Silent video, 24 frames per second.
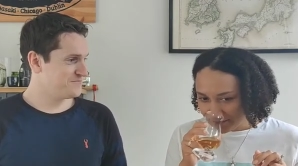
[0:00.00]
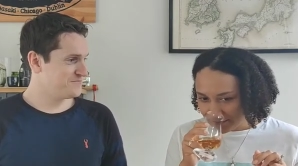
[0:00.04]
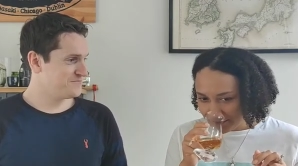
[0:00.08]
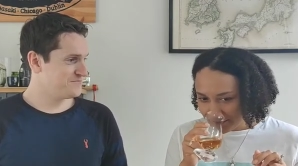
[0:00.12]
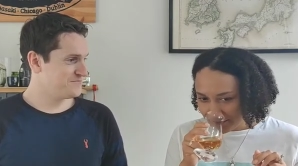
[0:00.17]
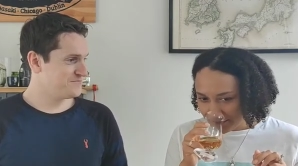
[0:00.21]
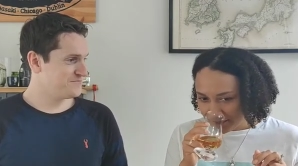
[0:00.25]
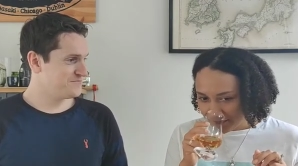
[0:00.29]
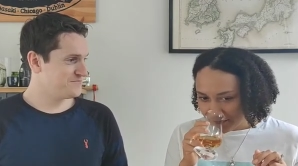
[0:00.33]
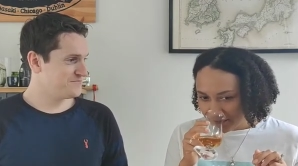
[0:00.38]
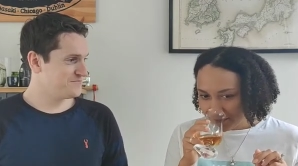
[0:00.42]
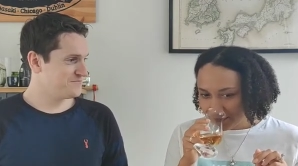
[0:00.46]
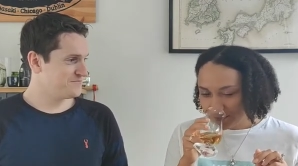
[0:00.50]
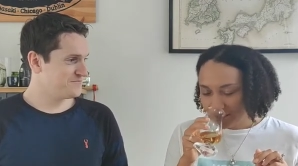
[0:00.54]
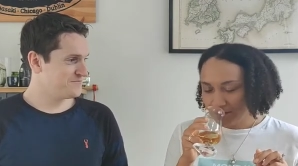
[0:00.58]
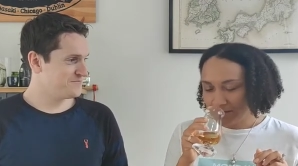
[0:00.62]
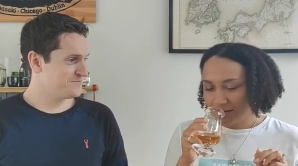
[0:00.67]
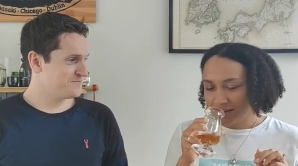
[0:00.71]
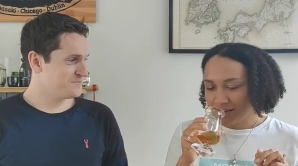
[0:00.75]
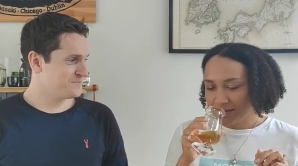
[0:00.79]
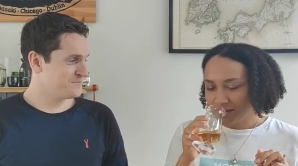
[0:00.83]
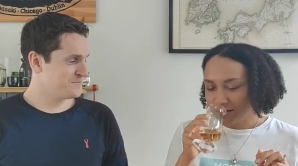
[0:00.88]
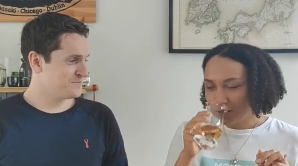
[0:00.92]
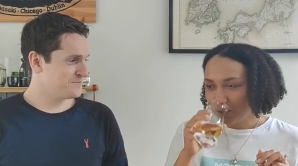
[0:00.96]

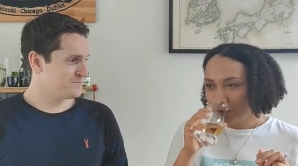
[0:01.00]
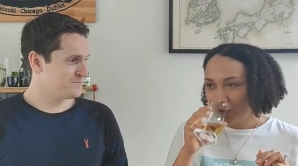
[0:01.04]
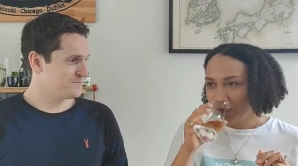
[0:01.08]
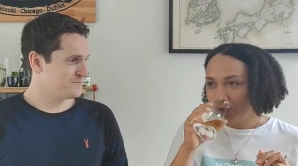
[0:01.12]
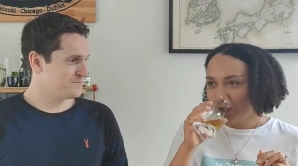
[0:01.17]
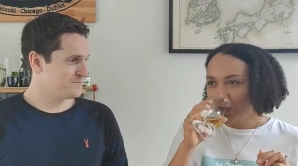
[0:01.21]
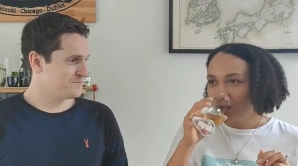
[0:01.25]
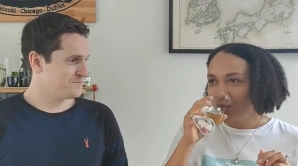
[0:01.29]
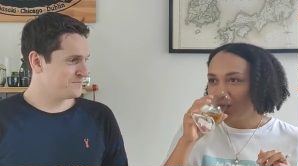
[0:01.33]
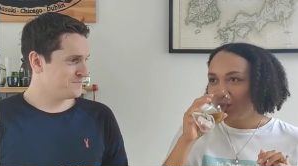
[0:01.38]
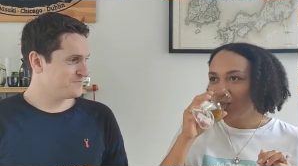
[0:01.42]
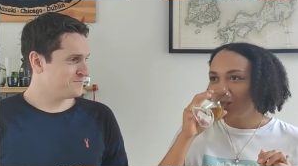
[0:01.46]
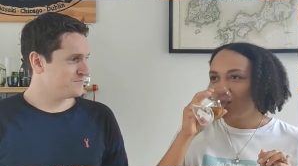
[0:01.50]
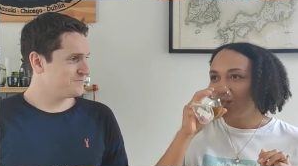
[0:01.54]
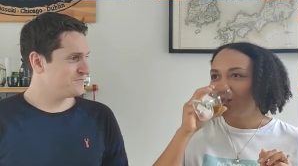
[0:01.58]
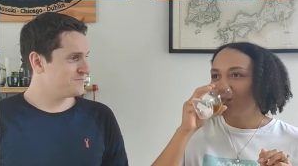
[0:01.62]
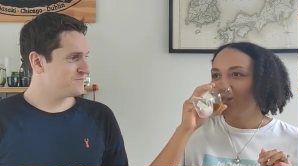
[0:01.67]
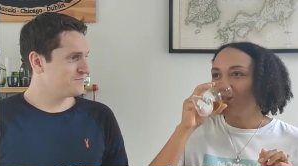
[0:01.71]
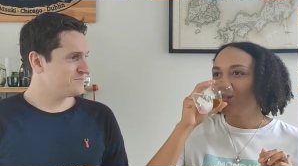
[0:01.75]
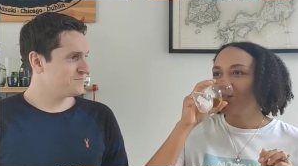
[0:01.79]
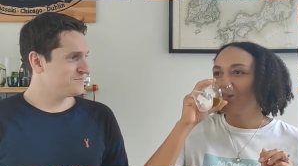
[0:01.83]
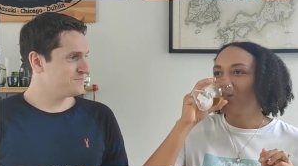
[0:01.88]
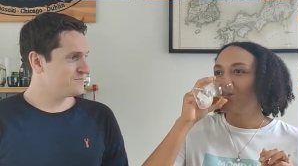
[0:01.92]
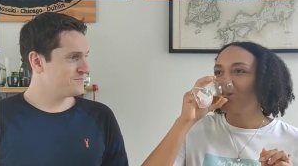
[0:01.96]

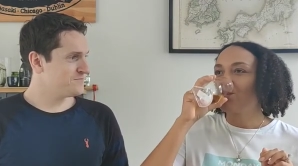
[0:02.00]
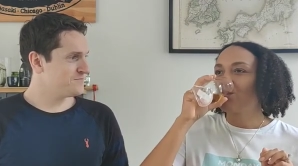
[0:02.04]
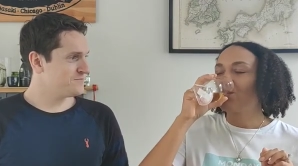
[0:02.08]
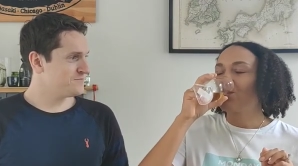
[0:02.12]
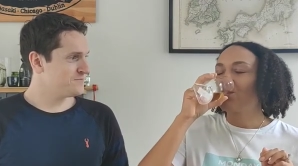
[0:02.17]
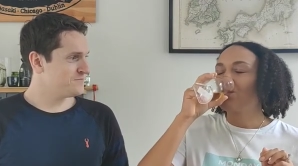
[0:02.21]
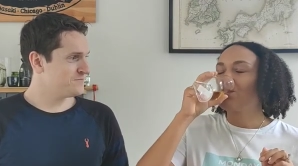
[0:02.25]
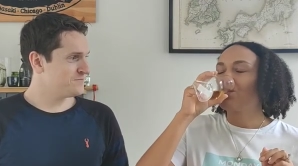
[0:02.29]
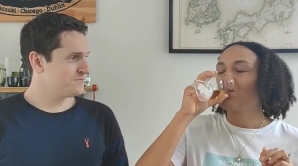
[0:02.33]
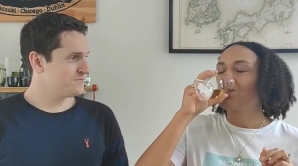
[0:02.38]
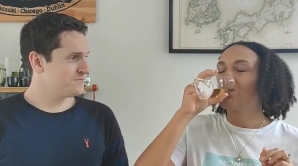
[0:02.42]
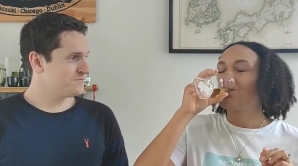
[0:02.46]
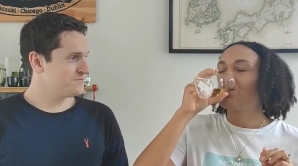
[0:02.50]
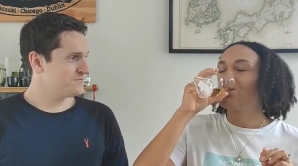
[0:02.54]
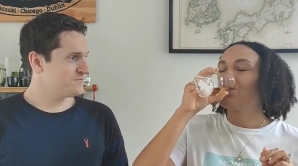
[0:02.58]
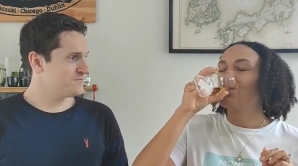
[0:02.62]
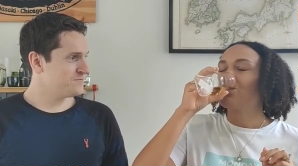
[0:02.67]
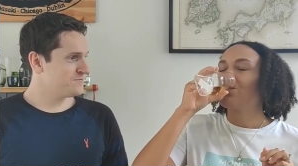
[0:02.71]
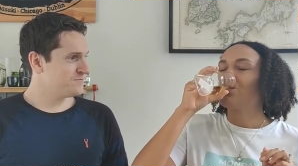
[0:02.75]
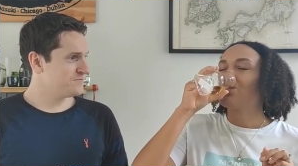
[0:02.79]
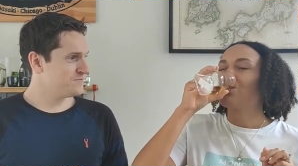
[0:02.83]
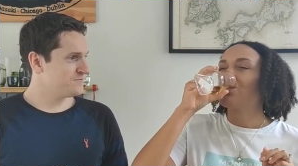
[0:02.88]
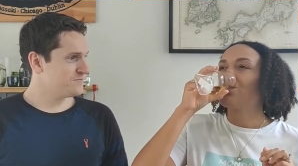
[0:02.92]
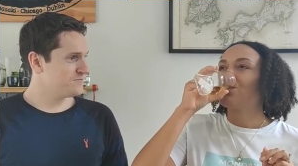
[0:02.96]

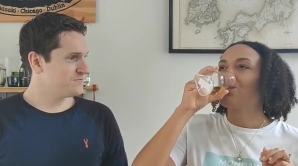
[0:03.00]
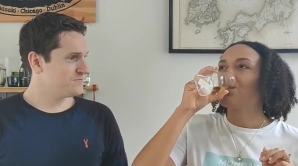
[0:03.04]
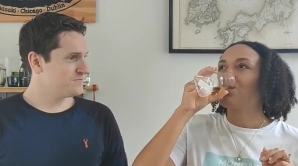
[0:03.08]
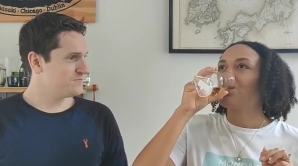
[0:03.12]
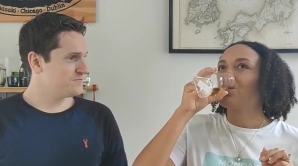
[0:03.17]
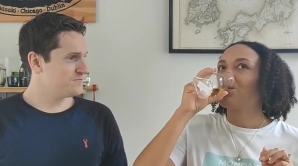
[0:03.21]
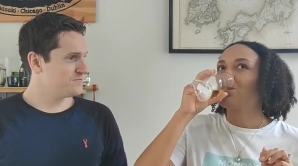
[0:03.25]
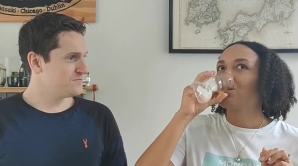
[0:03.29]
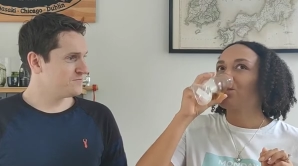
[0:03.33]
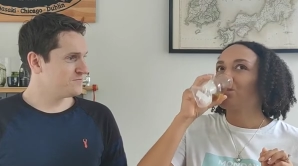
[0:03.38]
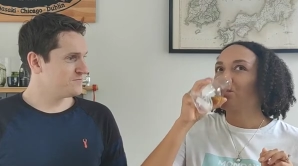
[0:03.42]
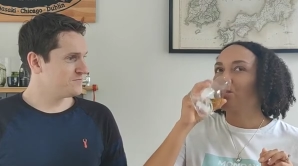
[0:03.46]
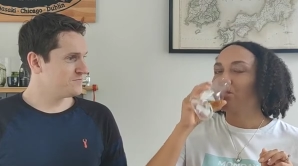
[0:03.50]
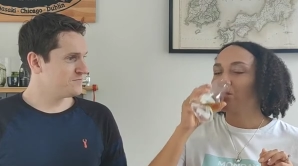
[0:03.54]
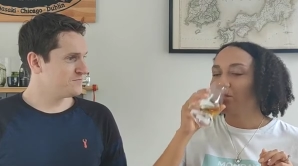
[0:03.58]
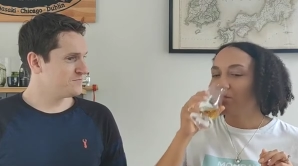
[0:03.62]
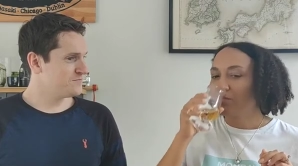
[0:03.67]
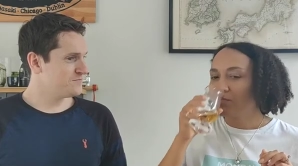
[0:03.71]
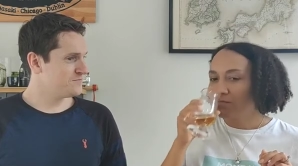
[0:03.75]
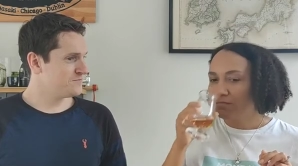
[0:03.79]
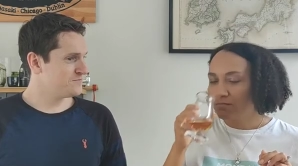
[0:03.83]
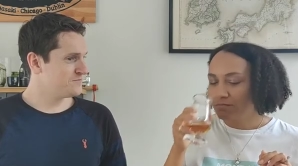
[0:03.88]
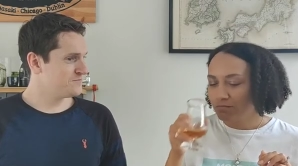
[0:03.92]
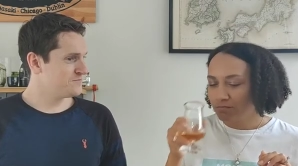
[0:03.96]

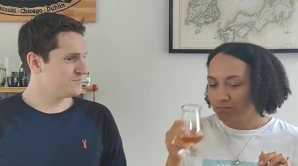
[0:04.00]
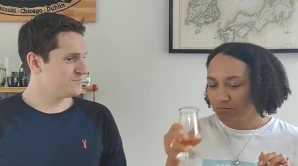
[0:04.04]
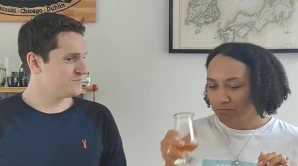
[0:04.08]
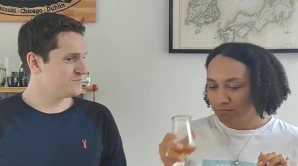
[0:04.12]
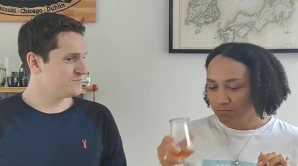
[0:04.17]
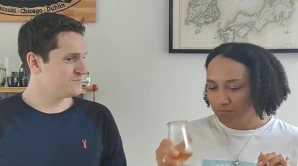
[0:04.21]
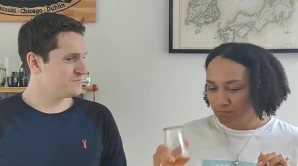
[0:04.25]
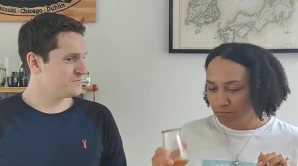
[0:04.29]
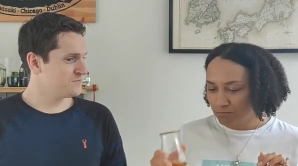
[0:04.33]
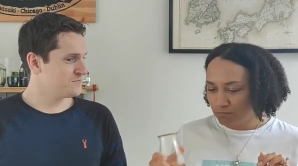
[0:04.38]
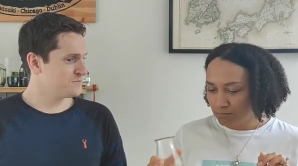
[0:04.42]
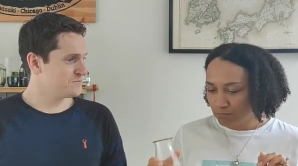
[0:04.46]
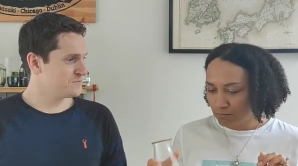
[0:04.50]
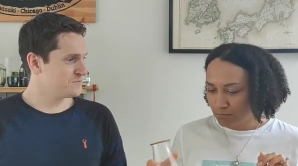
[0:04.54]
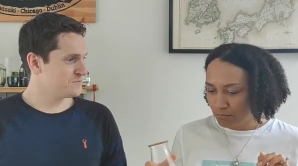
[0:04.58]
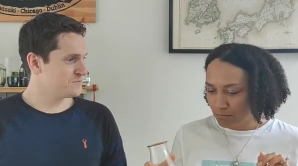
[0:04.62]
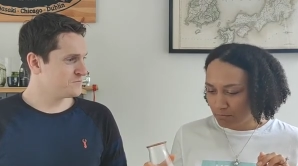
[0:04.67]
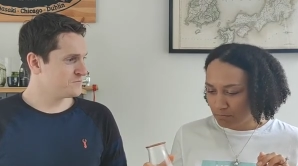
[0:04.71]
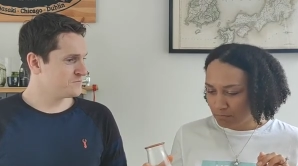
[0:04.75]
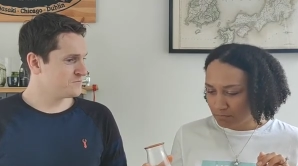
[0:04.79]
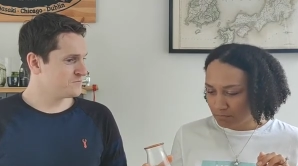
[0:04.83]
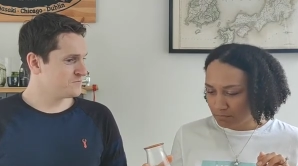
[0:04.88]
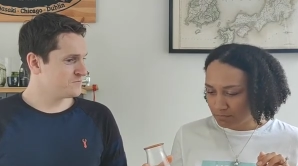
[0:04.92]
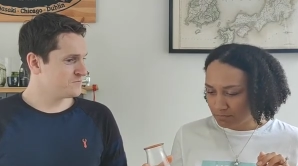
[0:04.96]

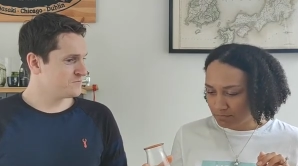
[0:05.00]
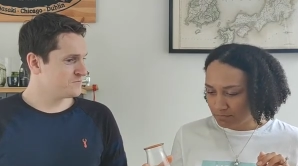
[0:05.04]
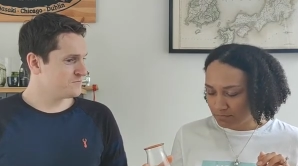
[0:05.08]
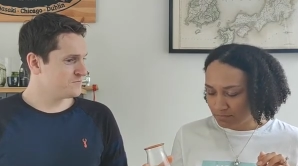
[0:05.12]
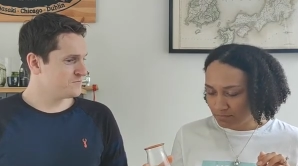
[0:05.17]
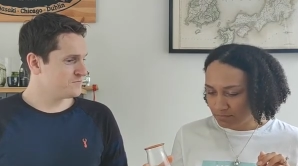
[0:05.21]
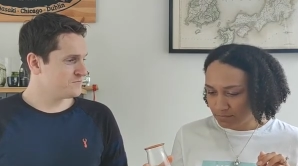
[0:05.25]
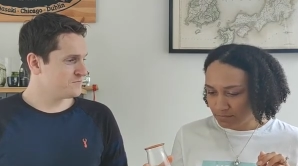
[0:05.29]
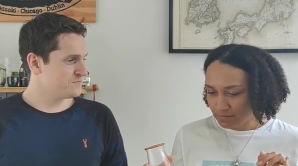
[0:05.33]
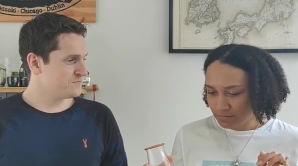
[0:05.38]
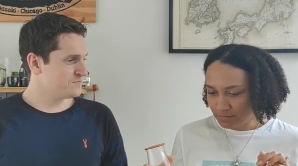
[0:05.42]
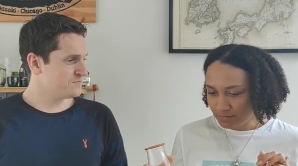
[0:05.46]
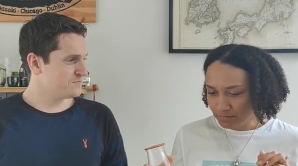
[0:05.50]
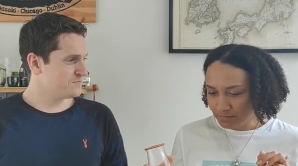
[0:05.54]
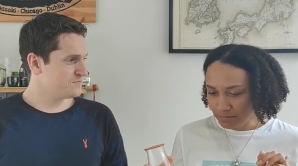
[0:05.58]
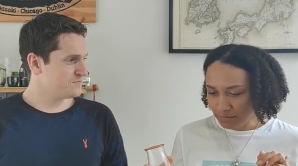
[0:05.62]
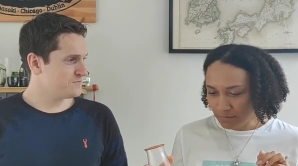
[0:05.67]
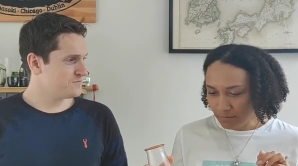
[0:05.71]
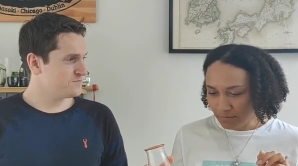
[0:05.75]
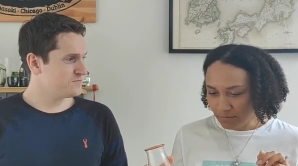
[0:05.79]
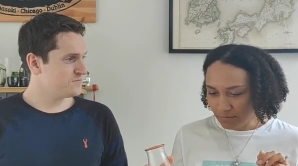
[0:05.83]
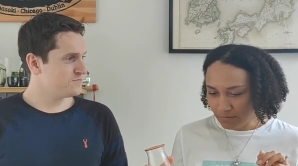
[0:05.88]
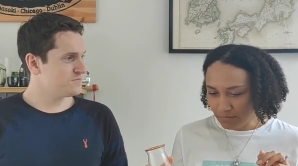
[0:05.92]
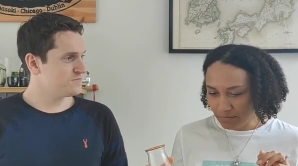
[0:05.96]

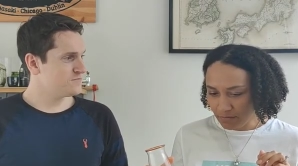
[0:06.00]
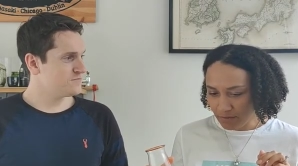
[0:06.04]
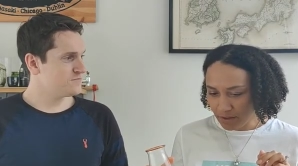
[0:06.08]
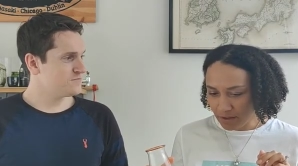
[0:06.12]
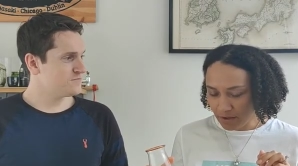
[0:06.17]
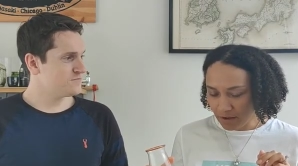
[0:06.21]
Nothing is said.